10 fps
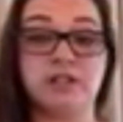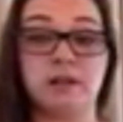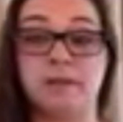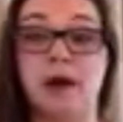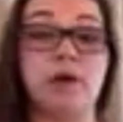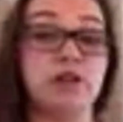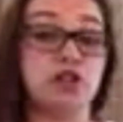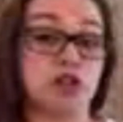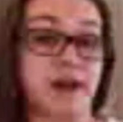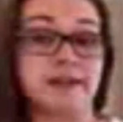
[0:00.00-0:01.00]
somehow
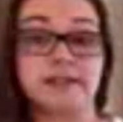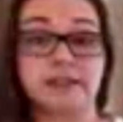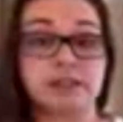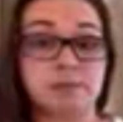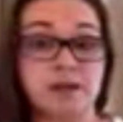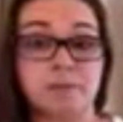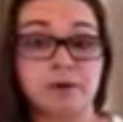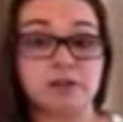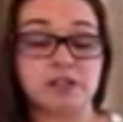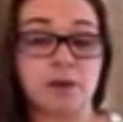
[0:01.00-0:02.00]
enchanting this peanut
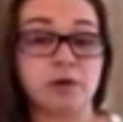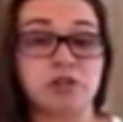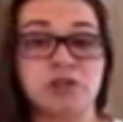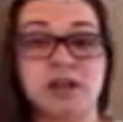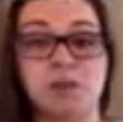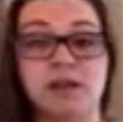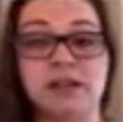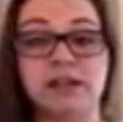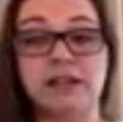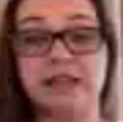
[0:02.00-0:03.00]
butter sandwich so that way
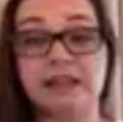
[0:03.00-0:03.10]
he can